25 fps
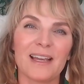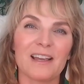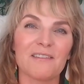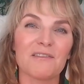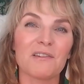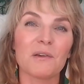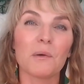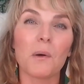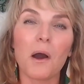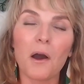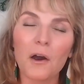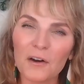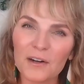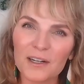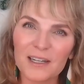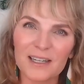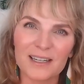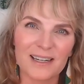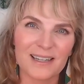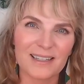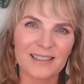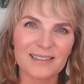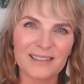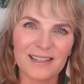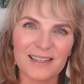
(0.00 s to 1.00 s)
if you are in an
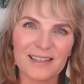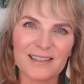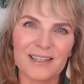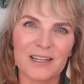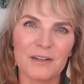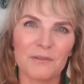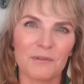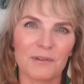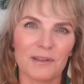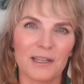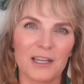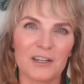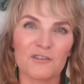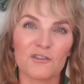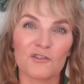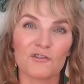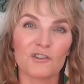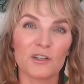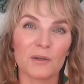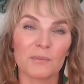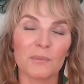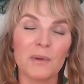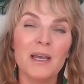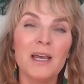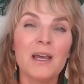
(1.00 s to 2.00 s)
existing
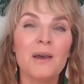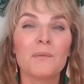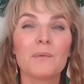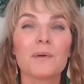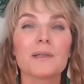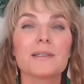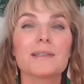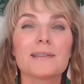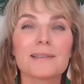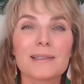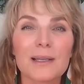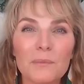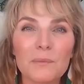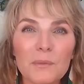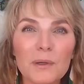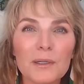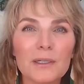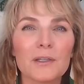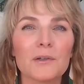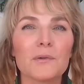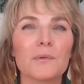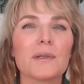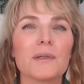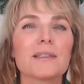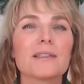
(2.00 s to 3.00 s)
relationship with someone
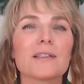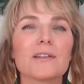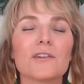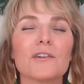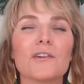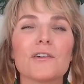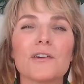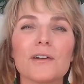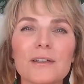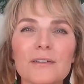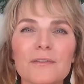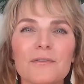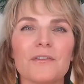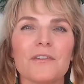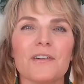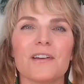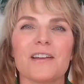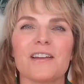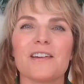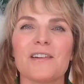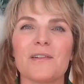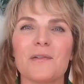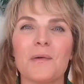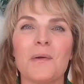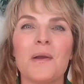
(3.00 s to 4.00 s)
who is good for
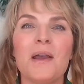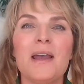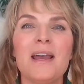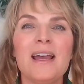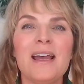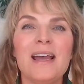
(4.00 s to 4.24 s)
you,